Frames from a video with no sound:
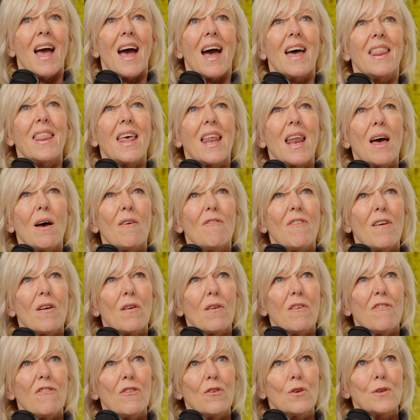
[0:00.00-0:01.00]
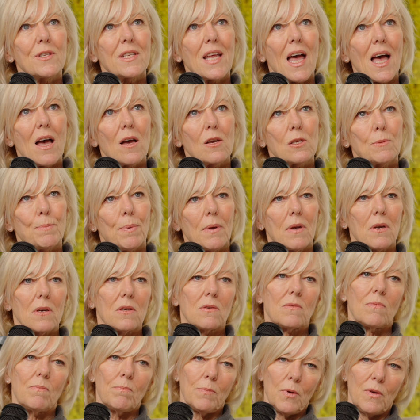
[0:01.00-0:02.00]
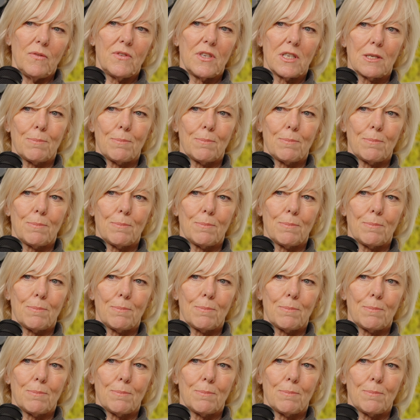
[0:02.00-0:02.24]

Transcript: And then our very first house, because we moved to